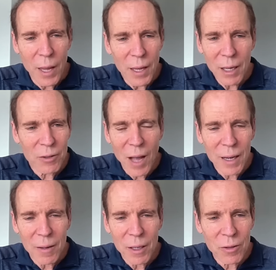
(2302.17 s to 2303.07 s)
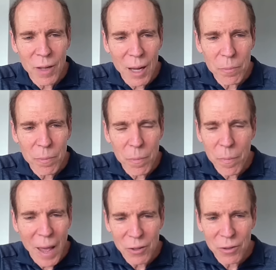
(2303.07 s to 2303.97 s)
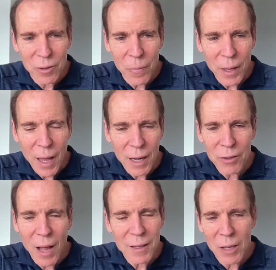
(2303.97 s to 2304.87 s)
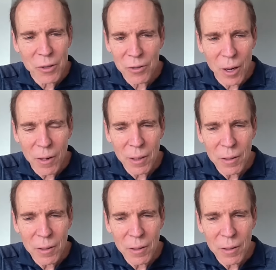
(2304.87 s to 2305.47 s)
is not, is not best and it's not necessary.